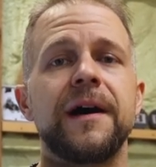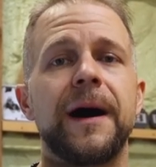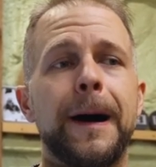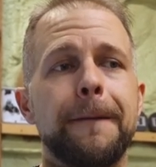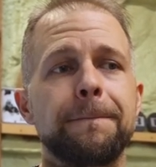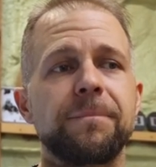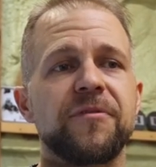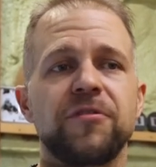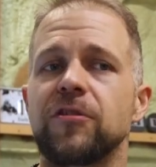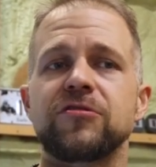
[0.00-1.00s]

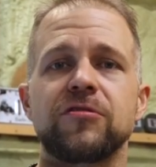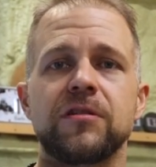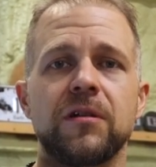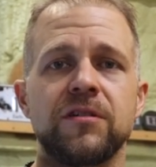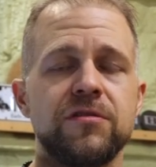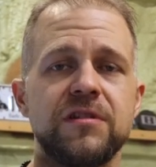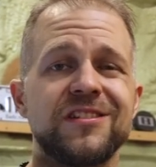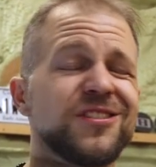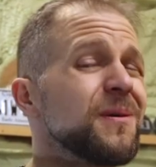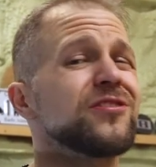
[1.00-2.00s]
for those sort of
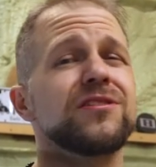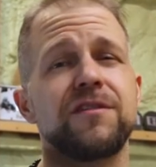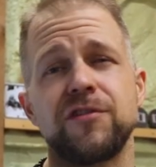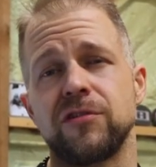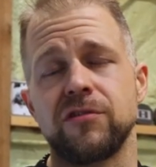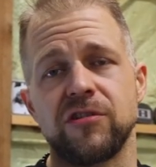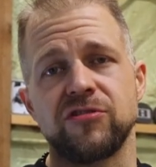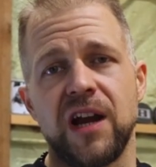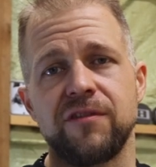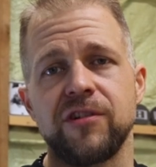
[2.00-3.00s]
duties, especially if you're a newer
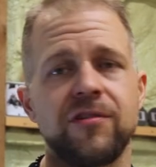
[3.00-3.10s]
driver.